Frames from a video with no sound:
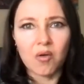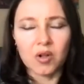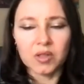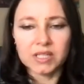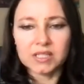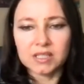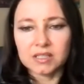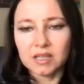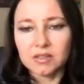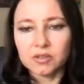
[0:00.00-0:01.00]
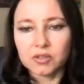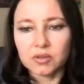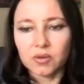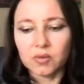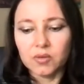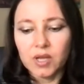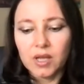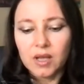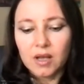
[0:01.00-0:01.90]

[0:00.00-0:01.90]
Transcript: old, let's say 10 years old,